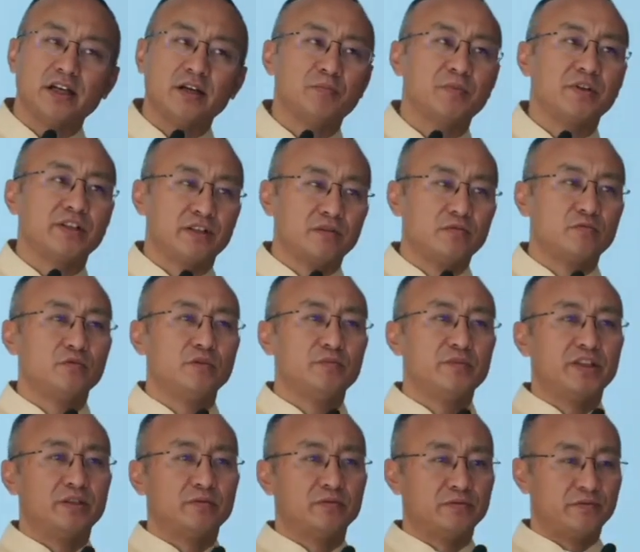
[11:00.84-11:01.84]
applicant will
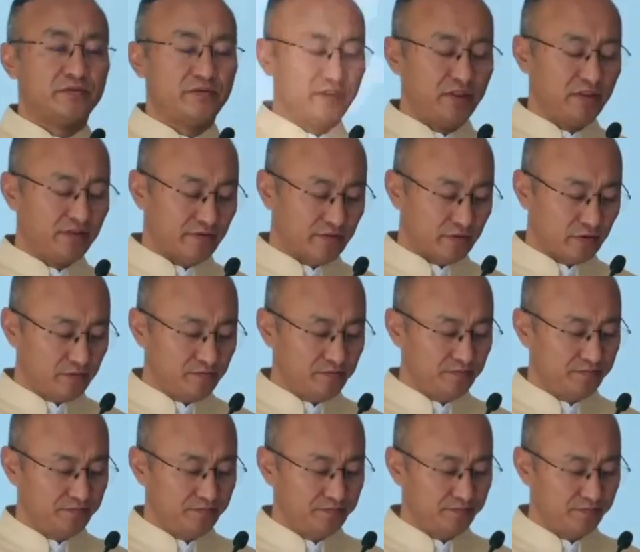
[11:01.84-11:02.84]
be able to fill the
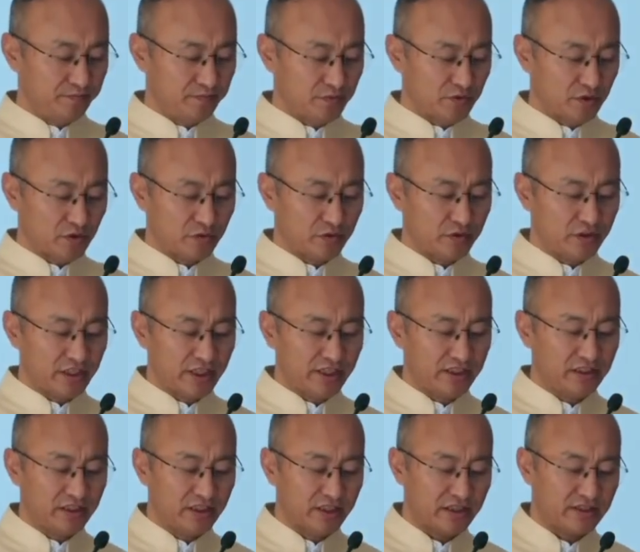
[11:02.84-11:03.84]
form
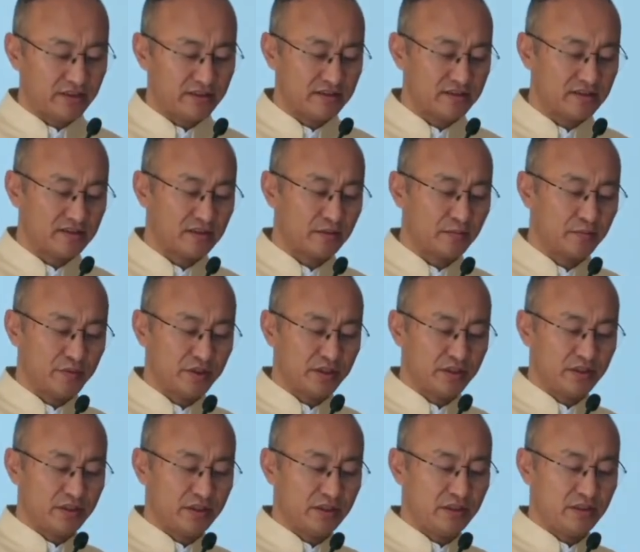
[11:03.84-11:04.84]
online and
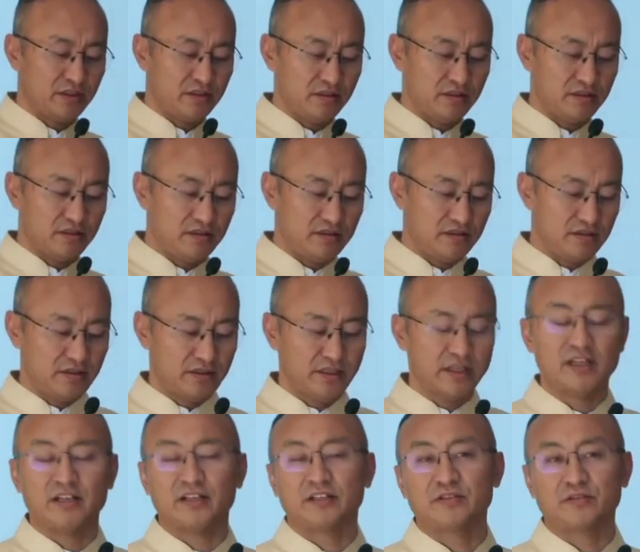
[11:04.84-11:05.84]
submit it
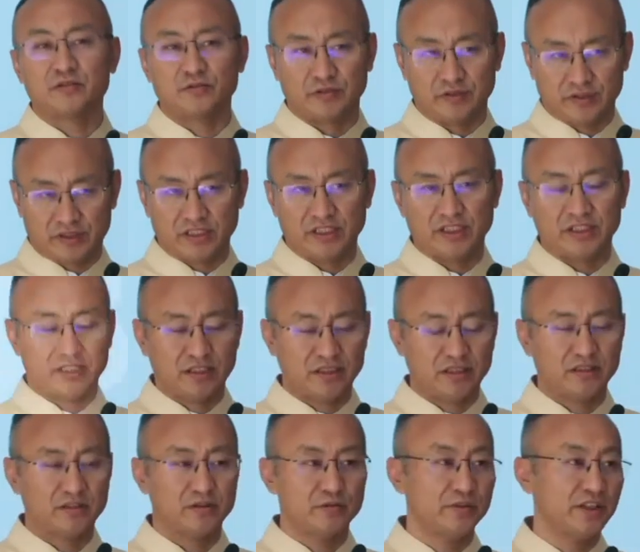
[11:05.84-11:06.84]
electronically.
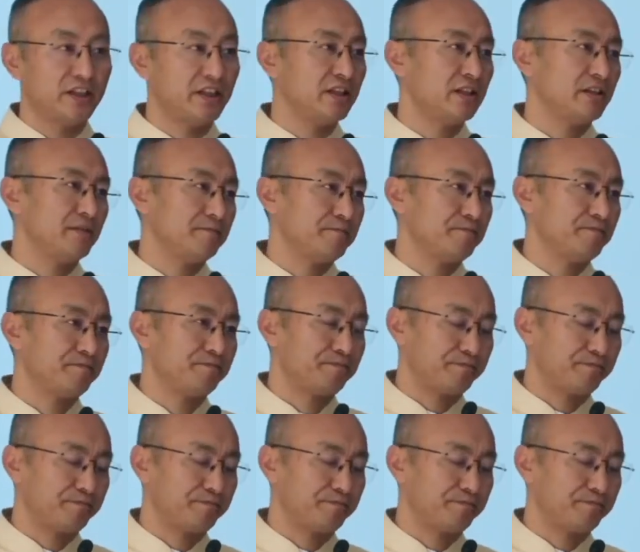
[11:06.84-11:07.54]
Today,